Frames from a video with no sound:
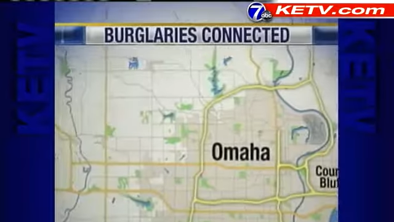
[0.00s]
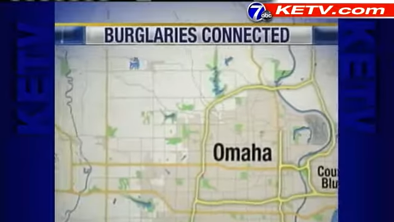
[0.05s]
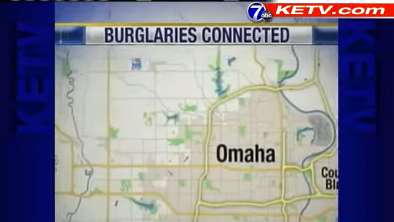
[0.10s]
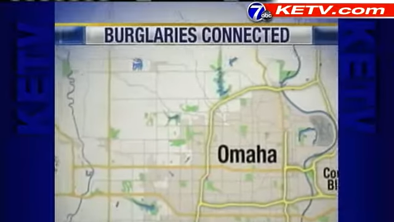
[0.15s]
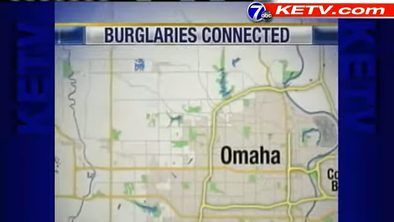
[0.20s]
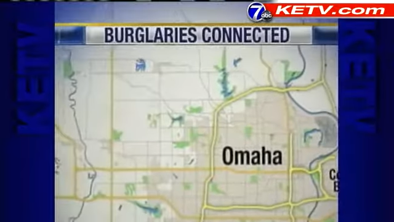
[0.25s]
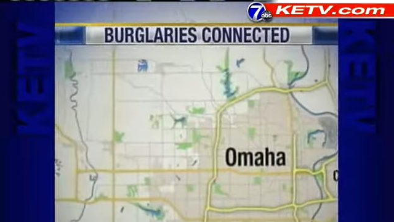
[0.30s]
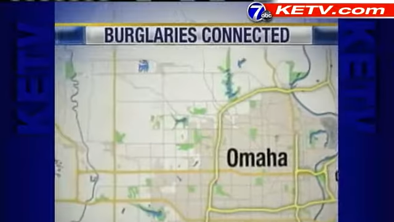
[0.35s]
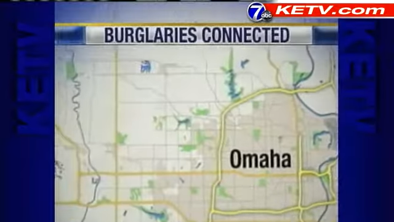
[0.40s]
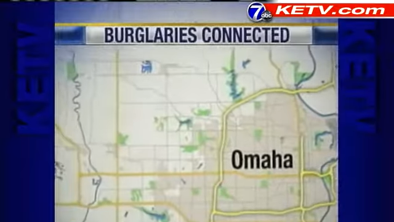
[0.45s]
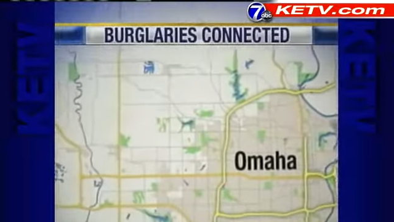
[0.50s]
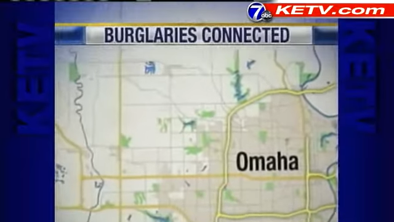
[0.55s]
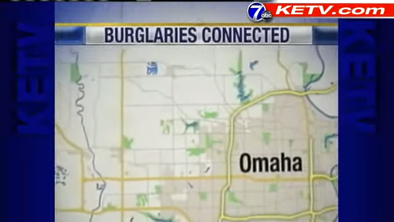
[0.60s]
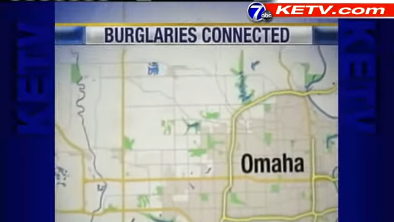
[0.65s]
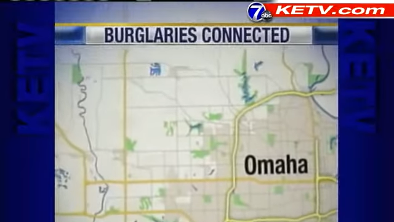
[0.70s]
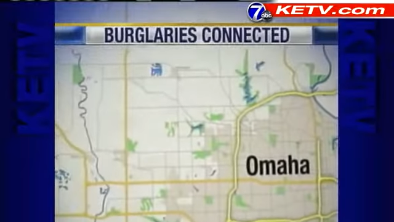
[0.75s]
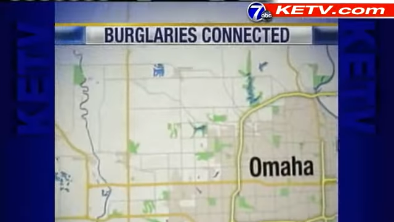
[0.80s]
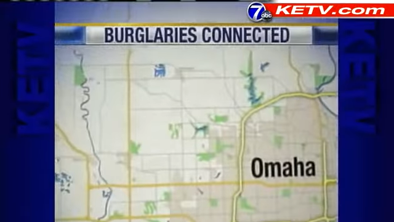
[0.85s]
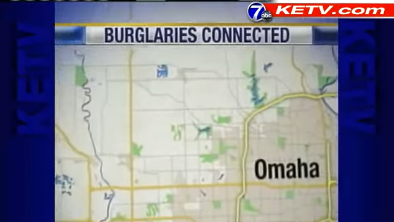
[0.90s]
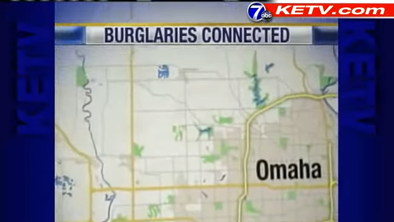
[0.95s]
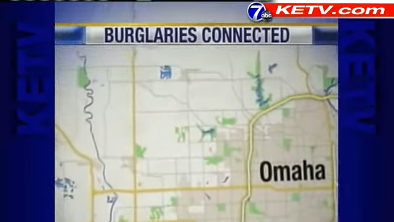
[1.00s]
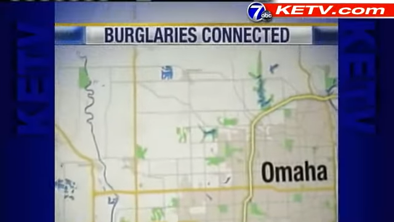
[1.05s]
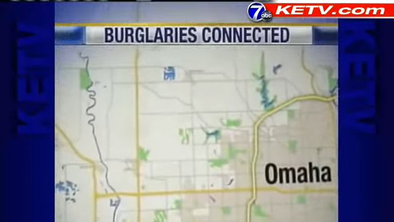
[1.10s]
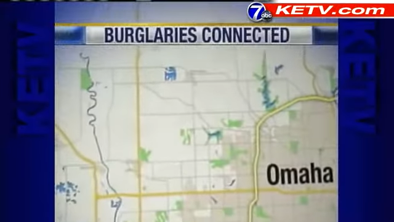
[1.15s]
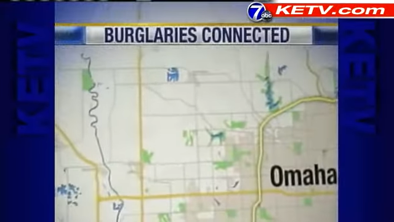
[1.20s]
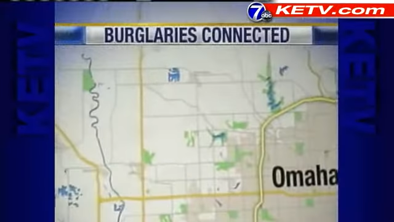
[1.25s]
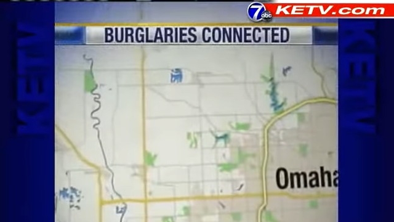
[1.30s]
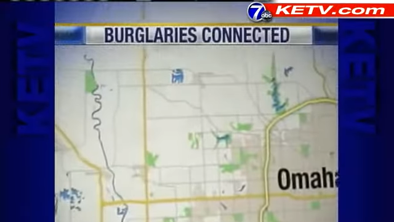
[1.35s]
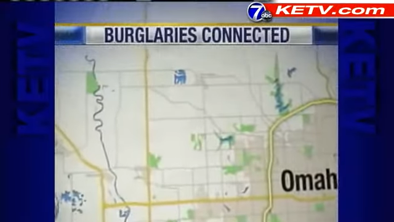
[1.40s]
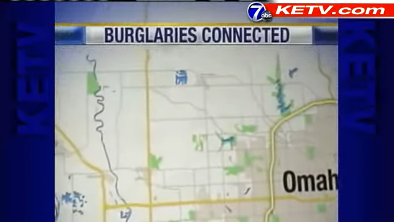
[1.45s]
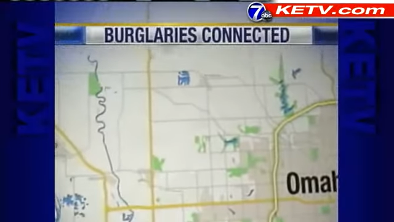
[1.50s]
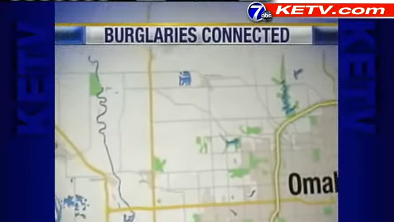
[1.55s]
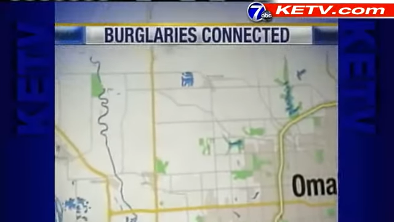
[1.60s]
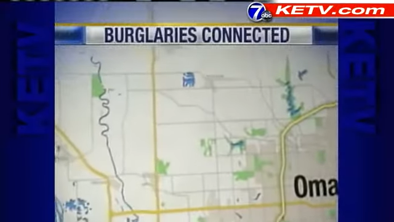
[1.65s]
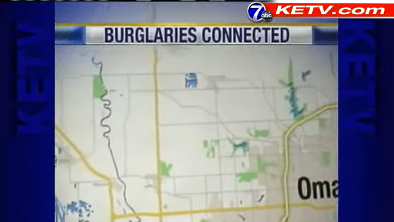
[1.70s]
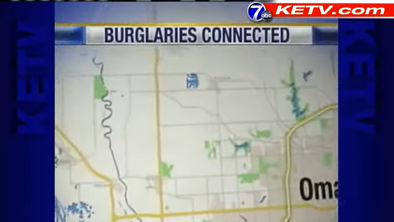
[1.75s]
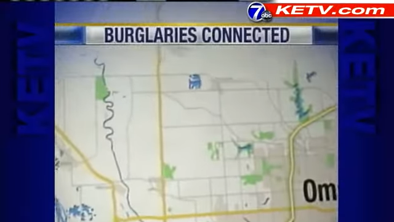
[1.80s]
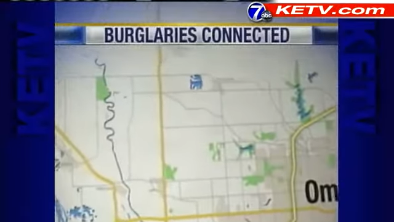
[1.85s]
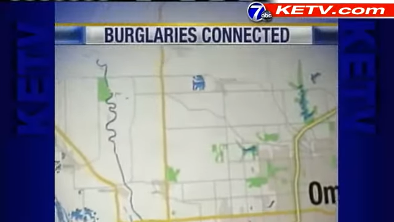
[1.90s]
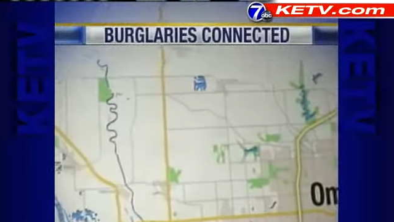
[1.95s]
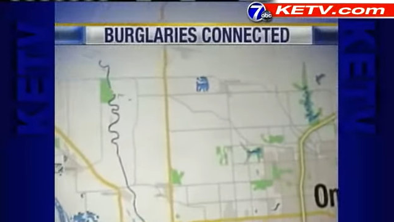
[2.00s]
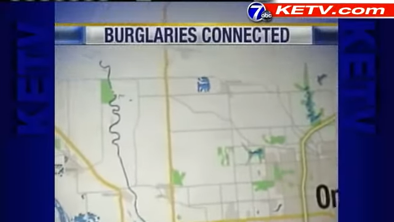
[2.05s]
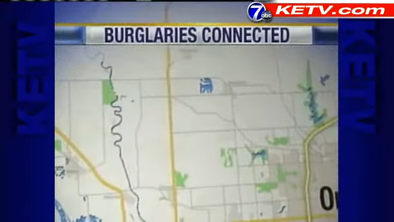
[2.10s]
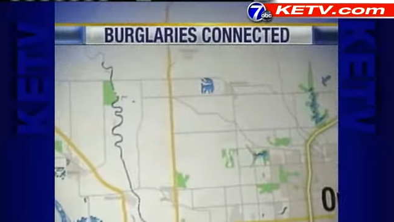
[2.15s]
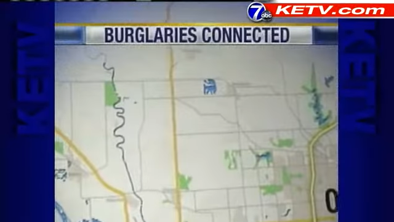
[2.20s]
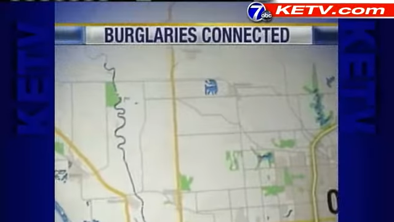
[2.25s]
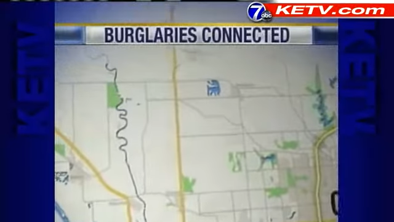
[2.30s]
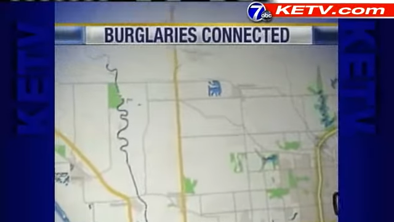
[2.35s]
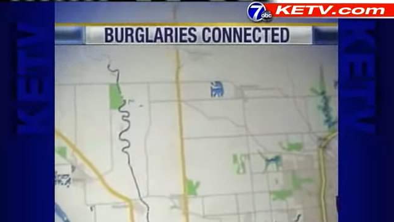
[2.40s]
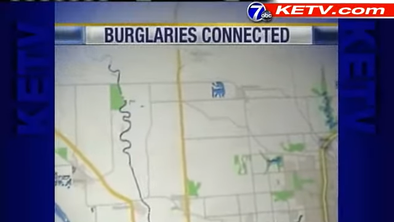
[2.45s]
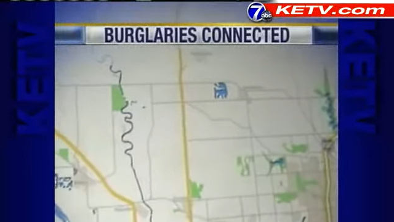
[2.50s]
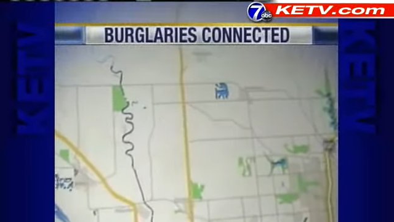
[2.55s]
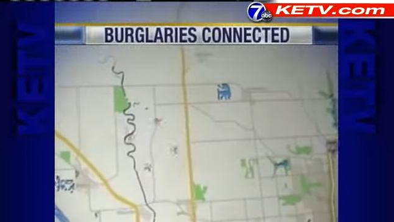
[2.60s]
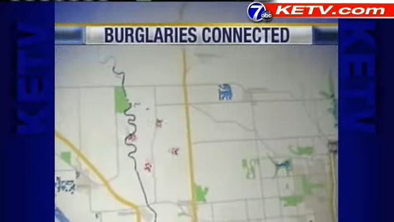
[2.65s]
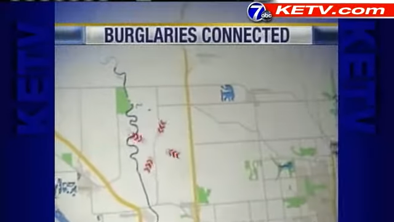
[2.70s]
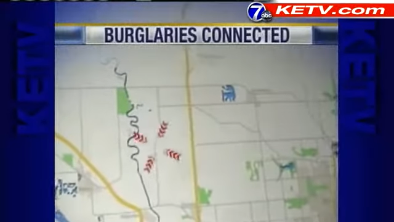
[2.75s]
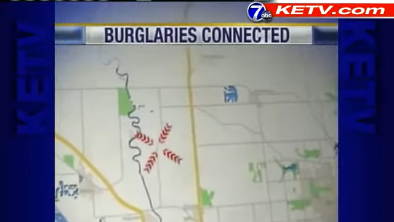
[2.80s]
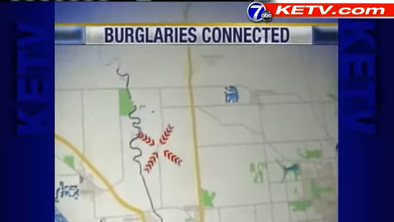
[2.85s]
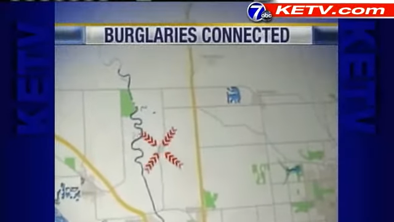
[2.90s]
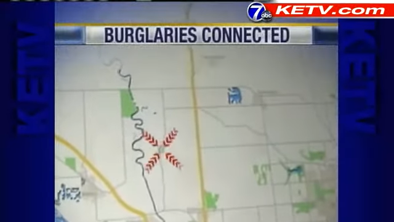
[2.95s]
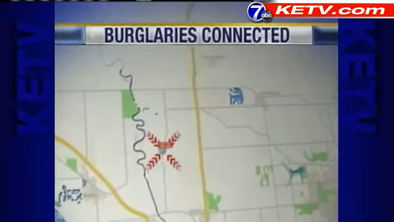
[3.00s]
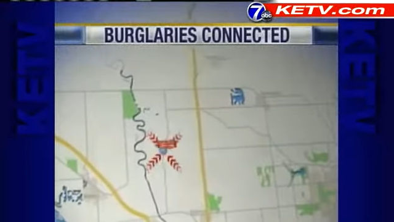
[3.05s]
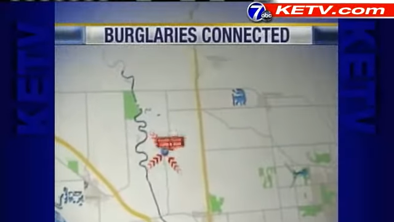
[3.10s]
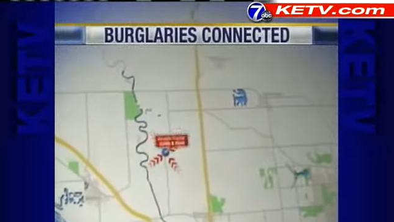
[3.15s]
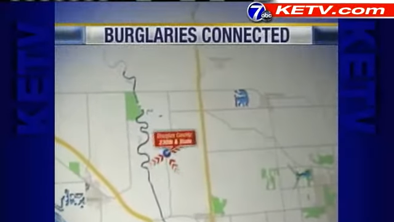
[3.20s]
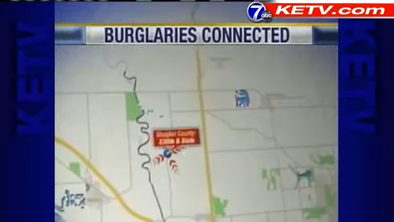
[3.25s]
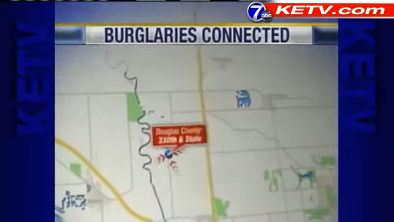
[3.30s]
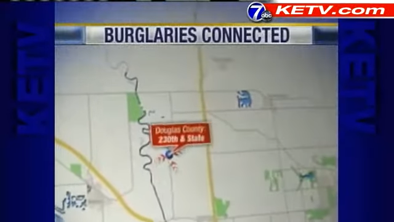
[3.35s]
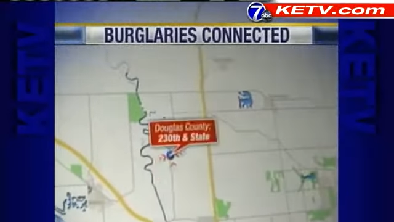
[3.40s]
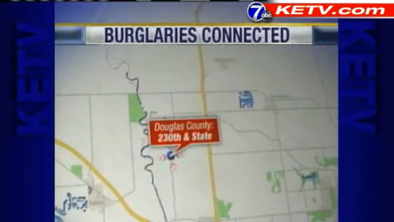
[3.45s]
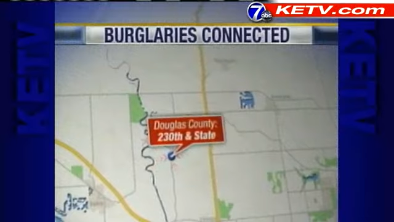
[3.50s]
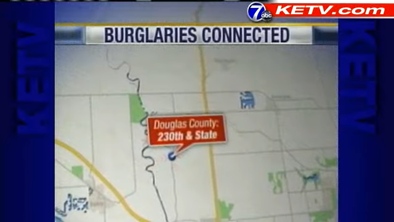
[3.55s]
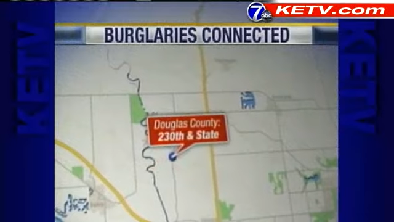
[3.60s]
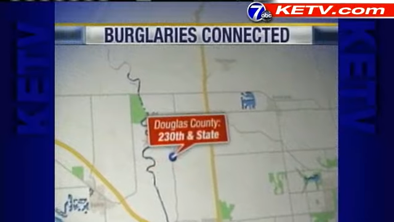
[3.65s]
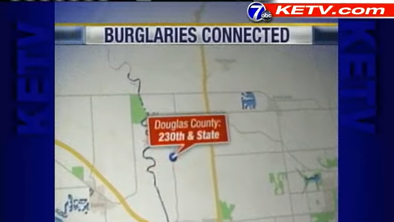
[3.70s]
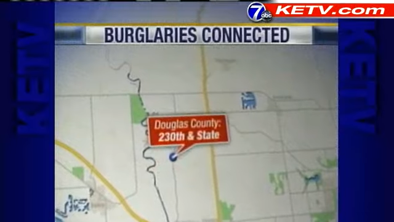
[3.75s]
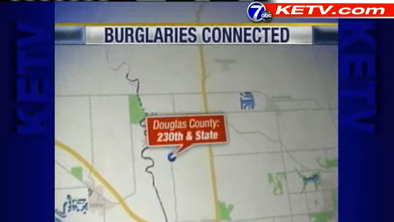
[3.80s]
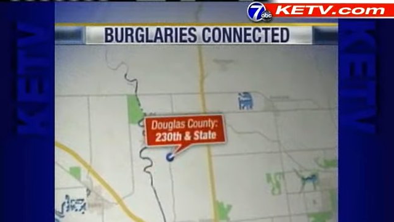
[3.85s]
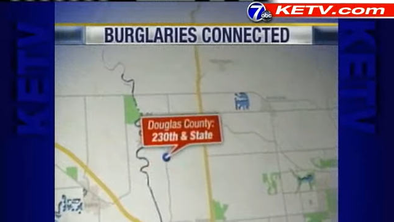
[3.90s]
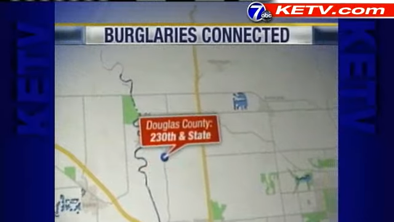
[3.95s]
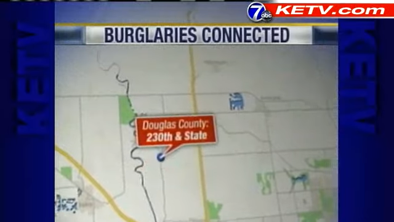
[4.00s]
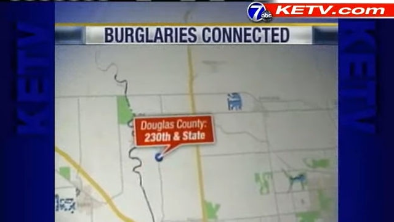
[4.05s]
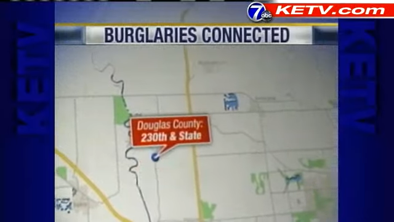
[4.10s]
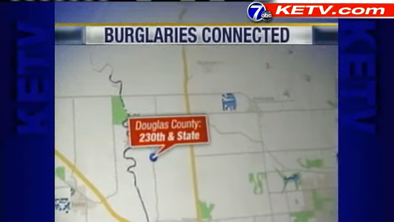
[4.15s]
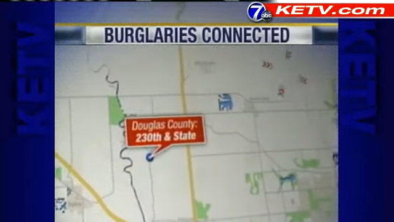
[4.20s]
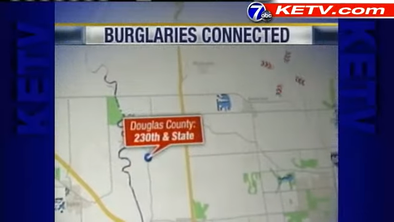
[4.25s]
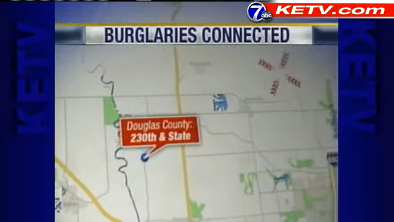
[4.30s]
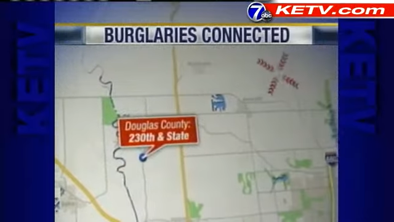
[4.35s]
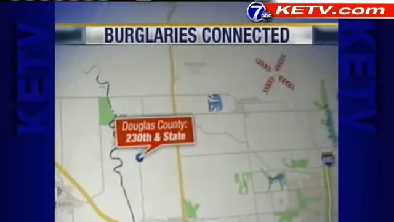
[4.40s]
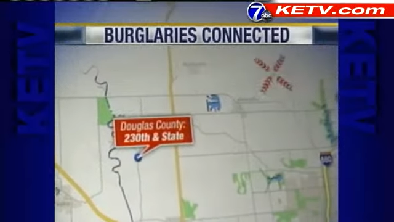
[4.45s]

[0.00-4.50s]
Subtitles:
Nobody's mouth can be seen.